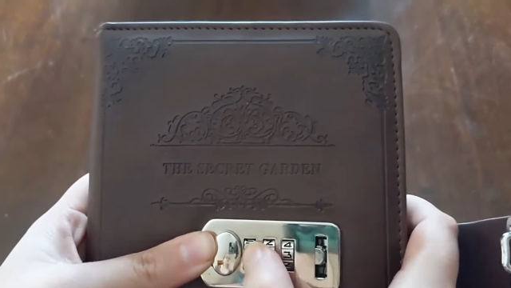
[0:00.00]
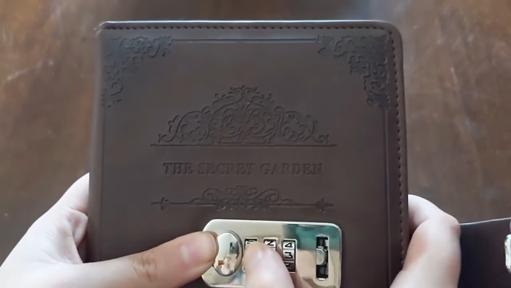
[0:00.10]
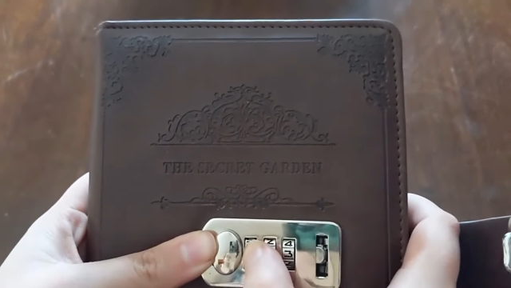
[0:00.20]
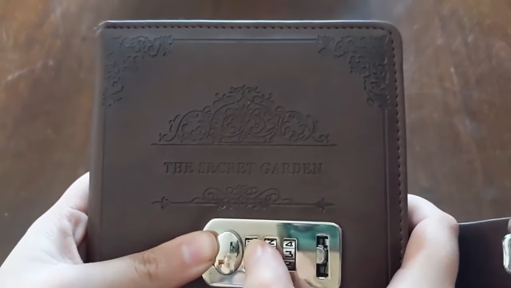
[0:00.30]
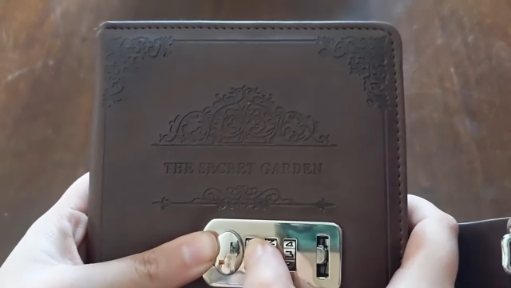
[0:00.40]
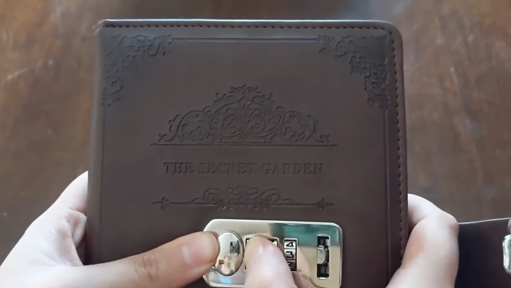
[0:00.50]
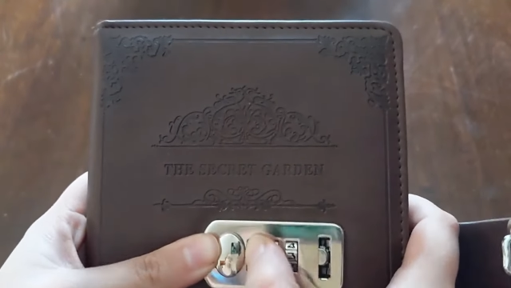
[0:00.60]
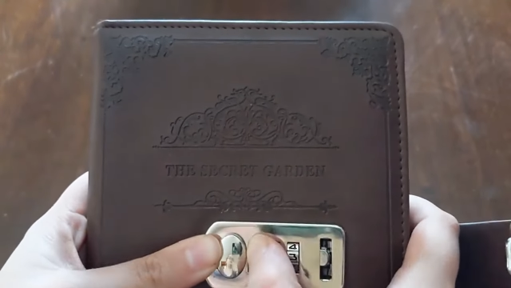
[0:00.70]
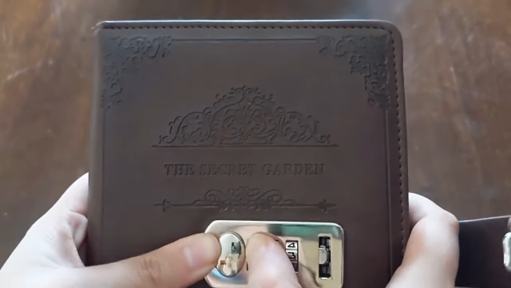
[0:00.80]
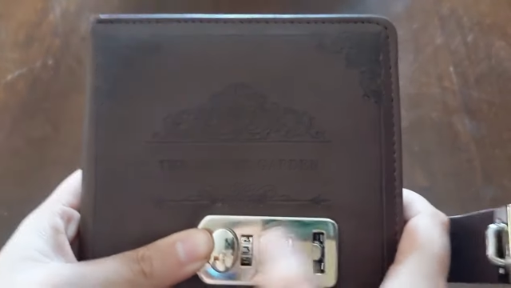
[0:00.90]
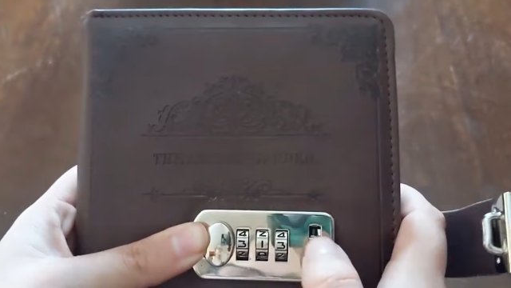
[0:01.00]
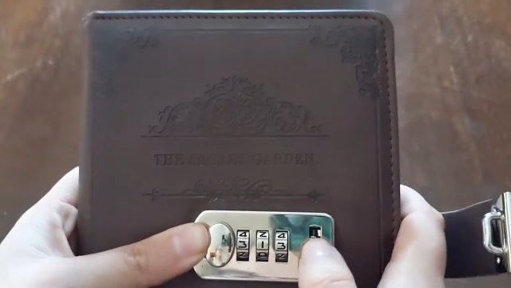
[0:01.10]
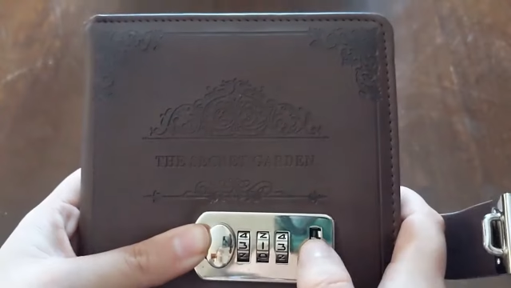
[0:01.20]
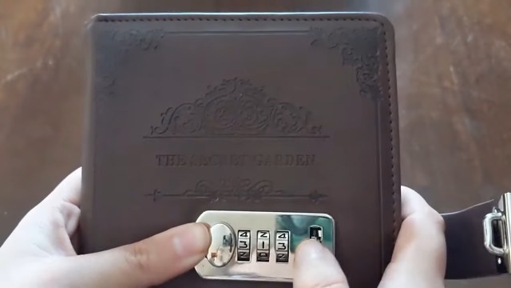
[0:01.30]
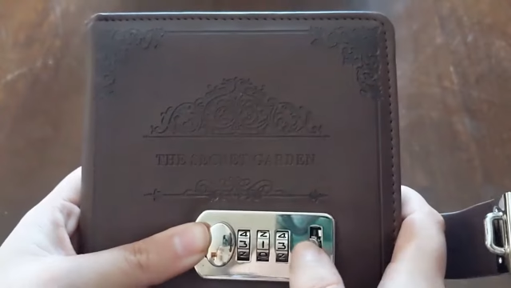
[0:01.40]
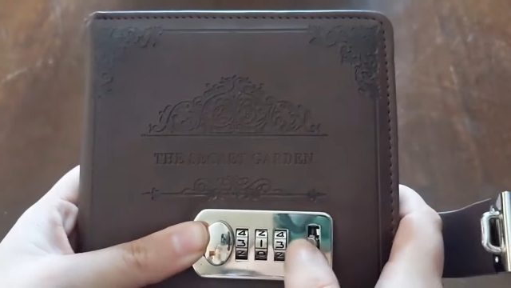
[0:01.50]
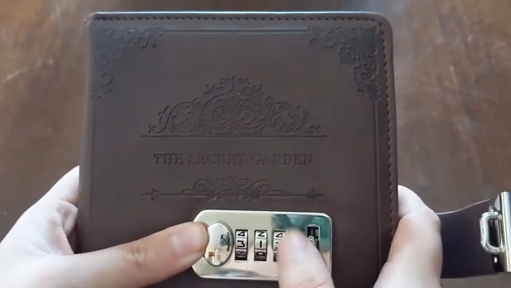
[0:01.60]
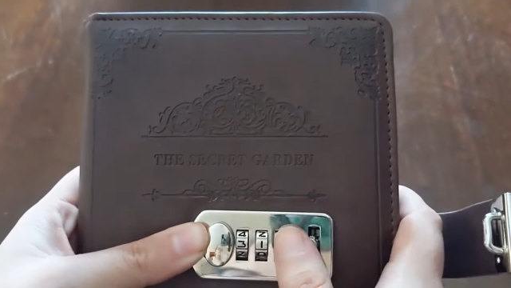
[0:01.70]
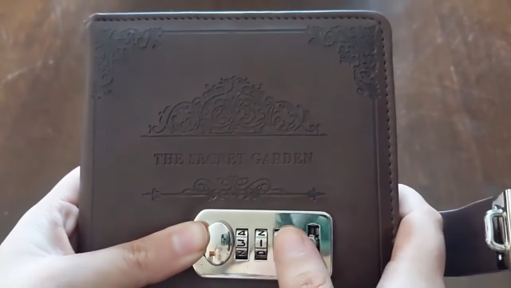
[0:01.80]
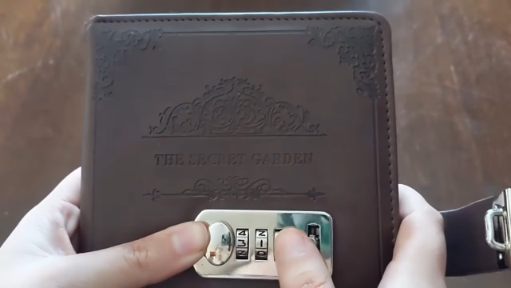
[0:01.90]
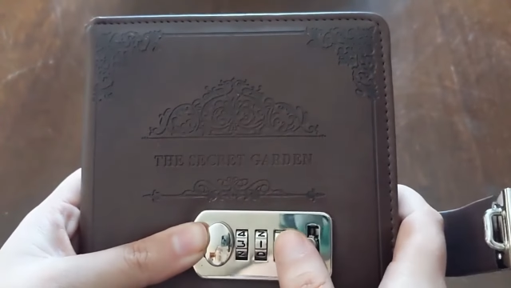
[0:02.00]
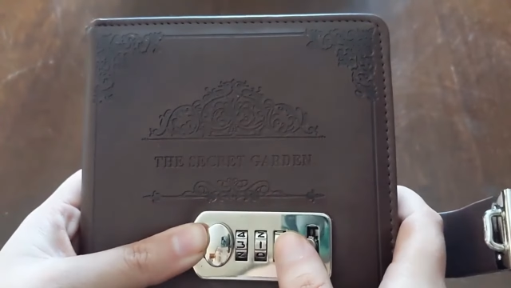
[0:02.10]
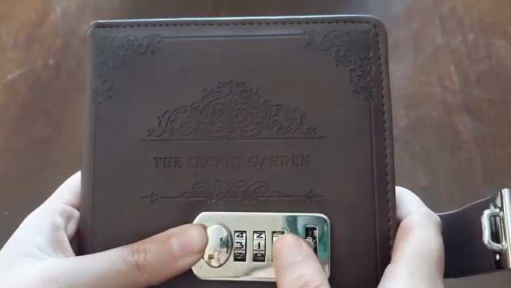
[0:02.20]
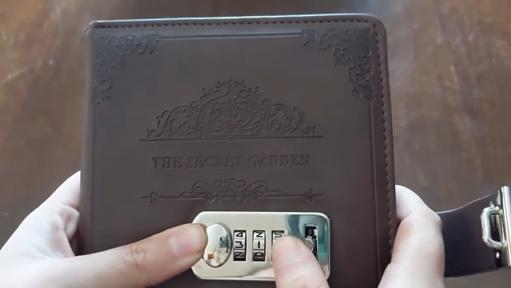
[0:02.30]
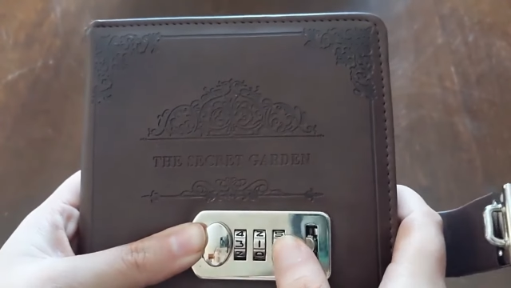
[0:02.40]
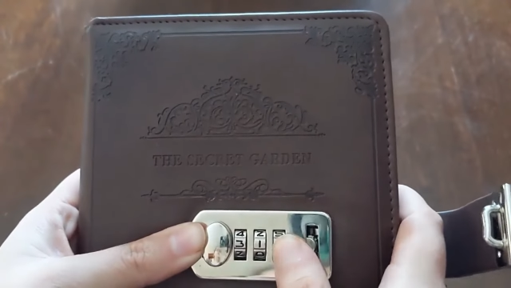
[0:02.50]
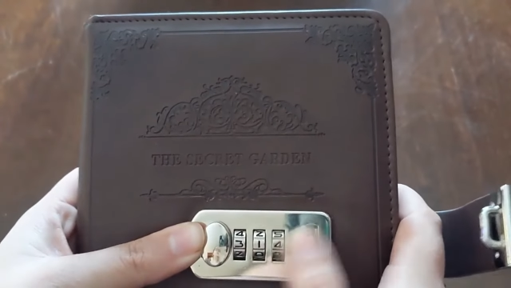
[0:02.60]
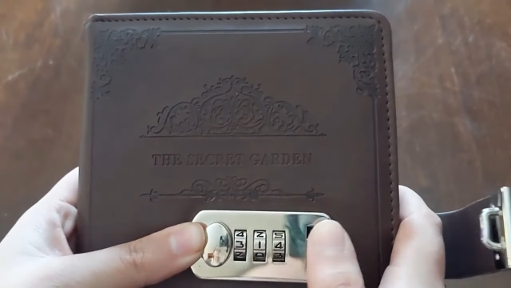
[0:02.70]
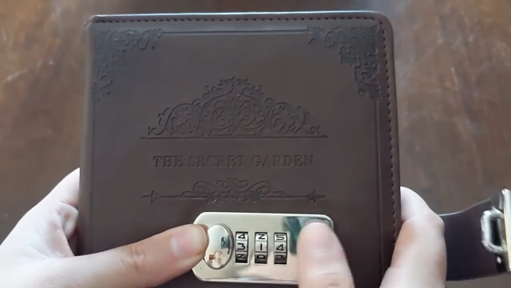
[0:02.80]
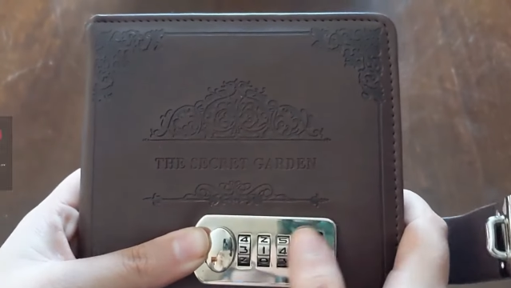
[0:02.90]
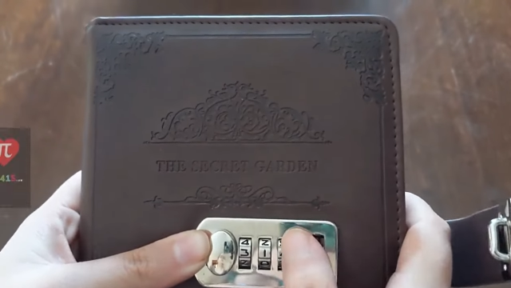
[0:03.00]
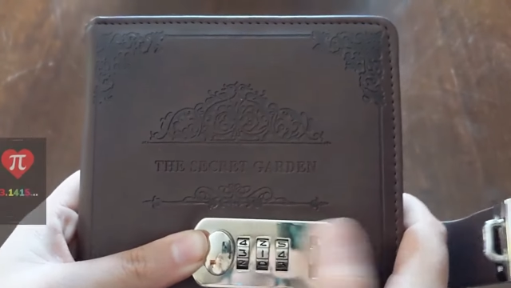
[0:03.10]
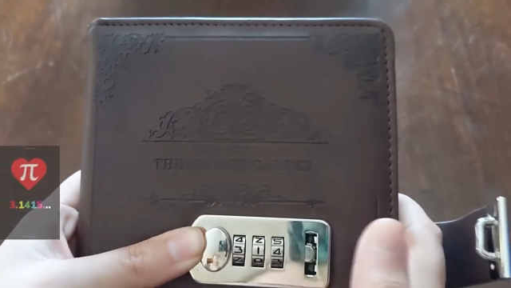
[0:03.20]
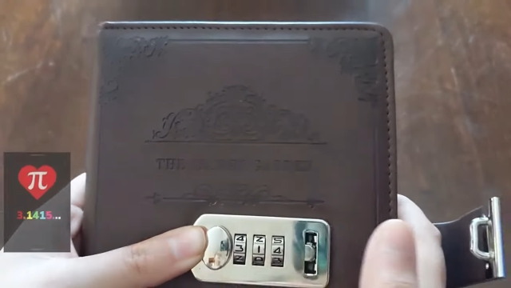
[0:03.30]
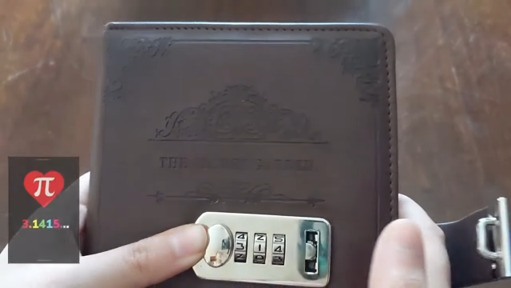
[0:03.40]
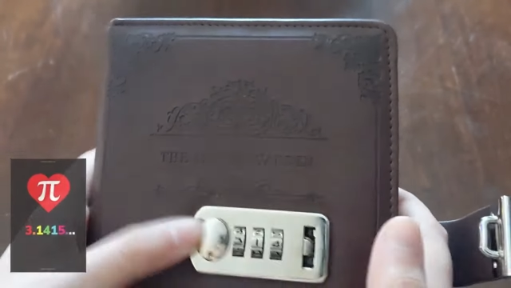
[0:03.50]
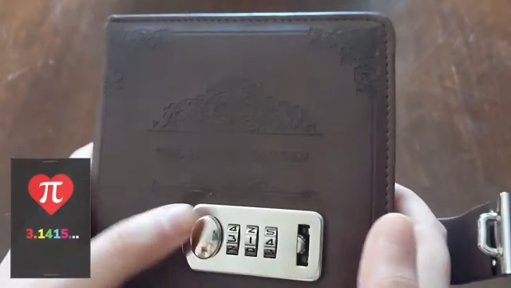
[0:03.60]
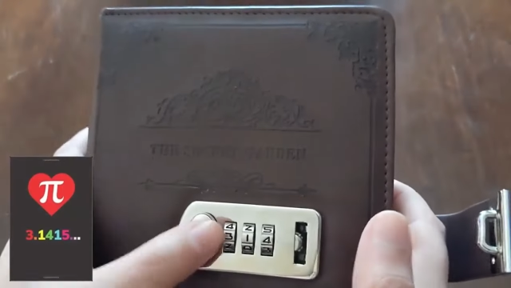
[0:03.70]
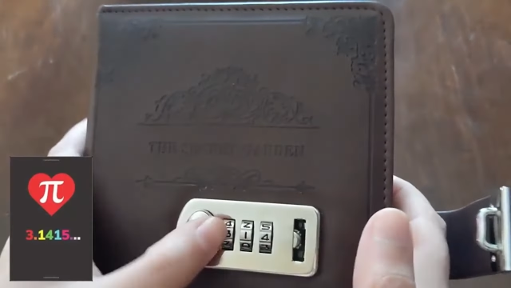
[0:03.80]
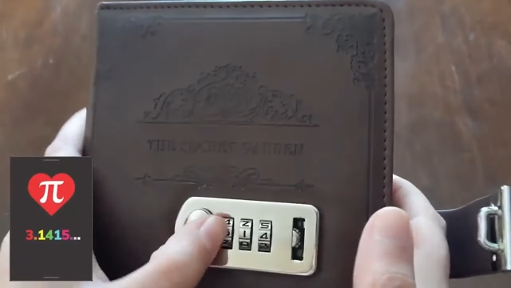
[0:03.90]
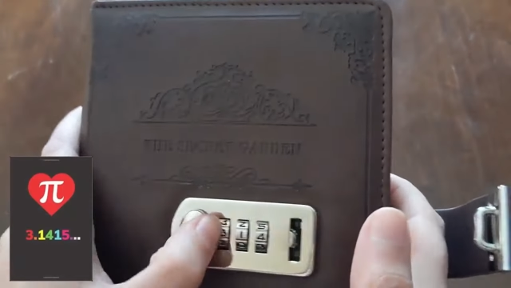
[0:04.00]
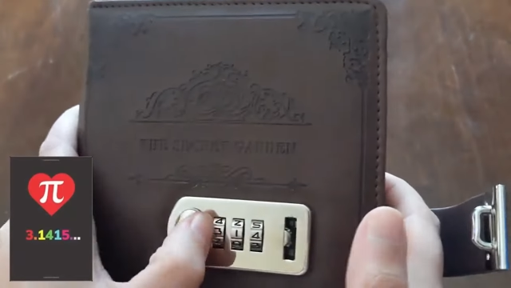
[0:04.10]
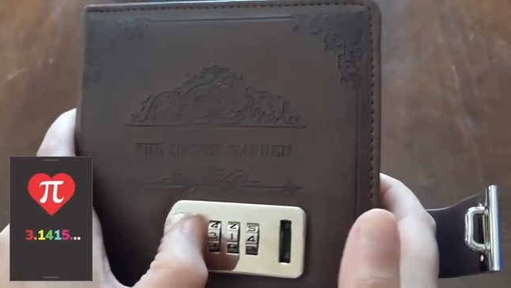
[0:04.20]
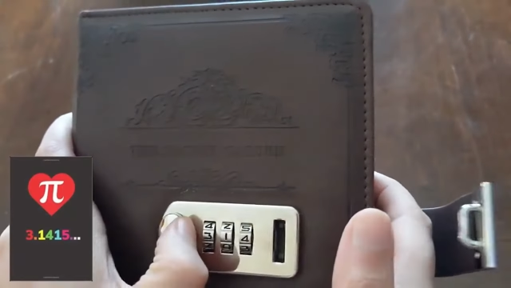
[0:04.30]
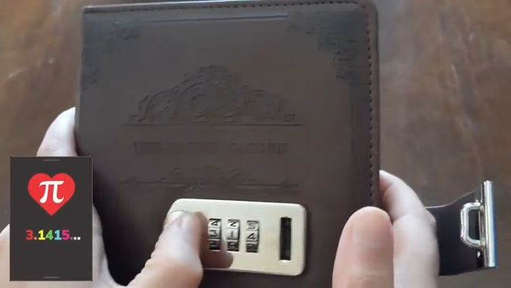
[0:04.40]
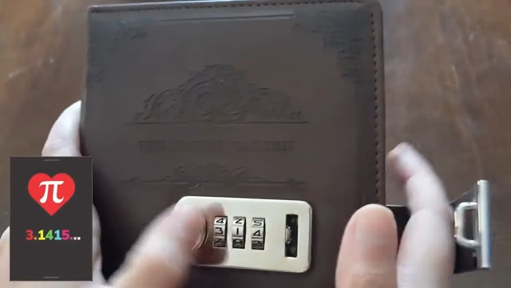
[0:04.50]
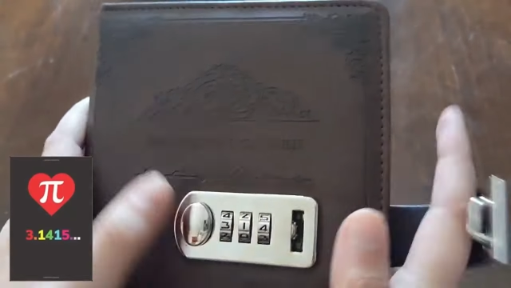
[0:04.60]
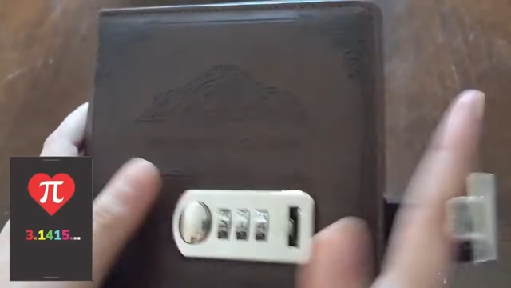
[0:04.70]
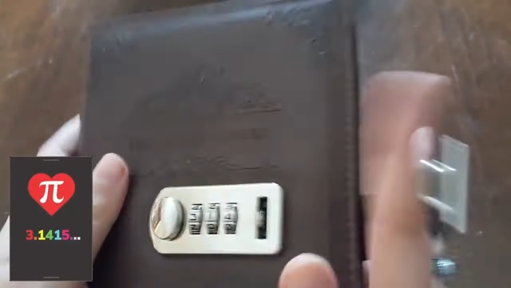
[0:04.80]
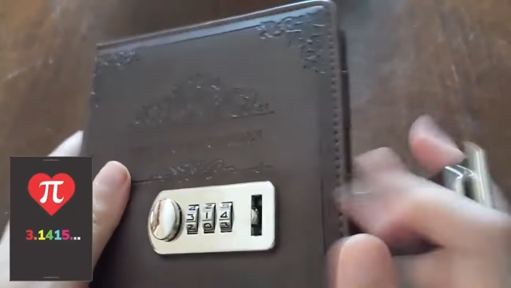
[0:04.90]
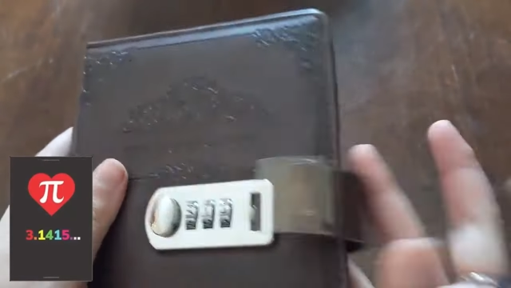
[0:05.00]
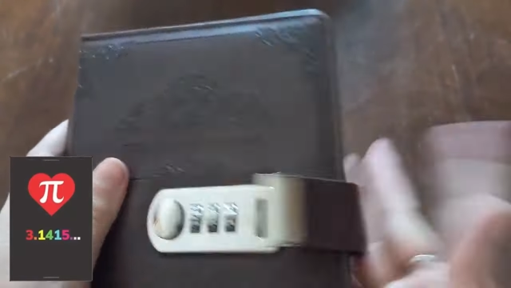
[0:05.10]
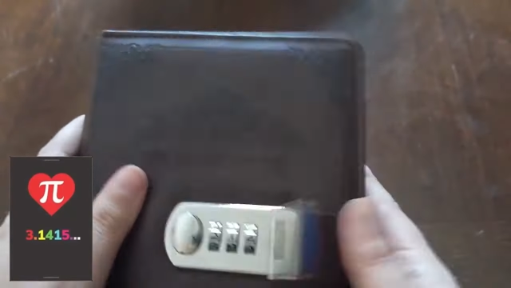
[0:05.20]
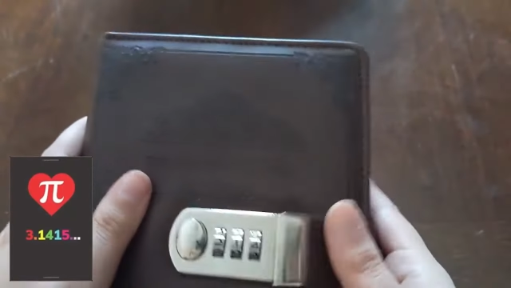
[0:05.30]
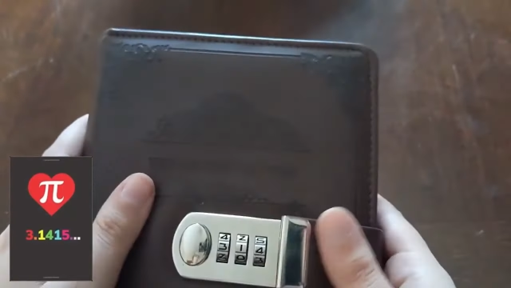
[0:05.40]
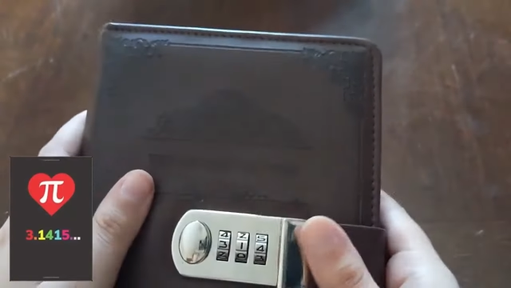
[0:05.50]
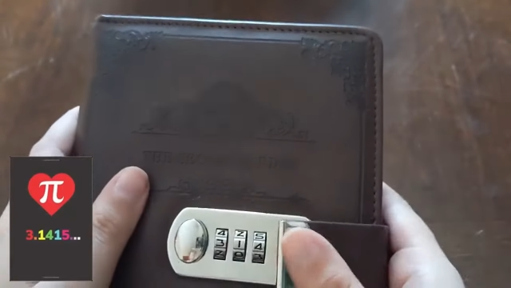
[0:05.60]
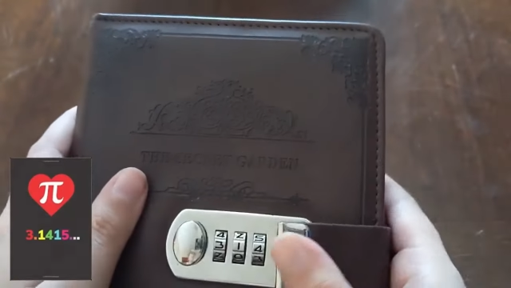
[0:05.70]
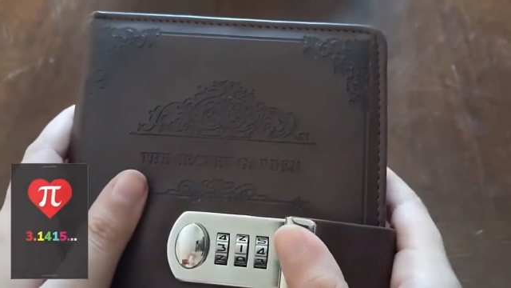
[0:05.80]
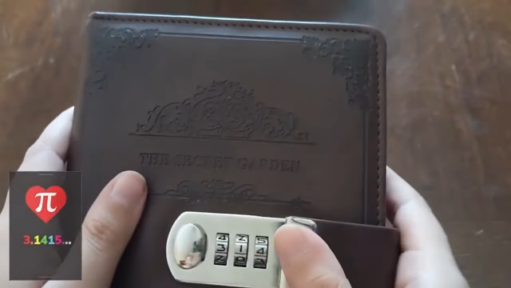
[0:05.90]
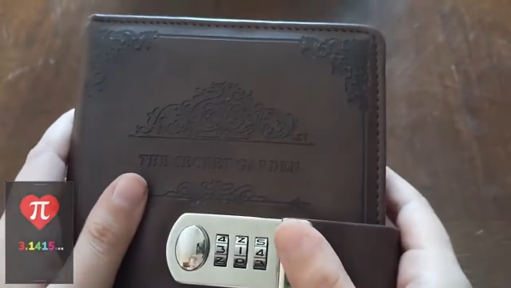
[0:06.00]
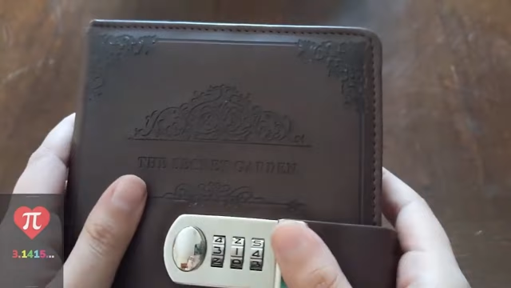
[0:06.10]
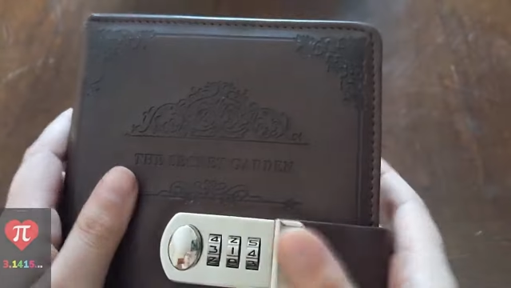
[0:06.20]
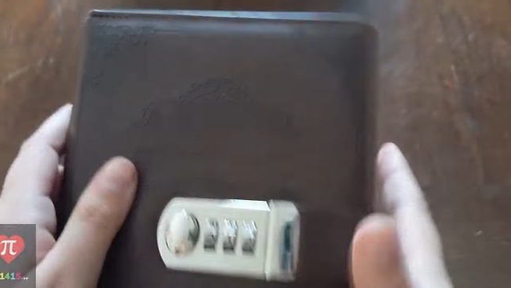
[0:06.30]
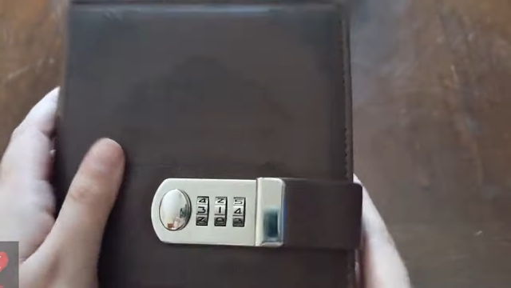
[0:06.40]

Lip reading: Nobody's mouth can be seen.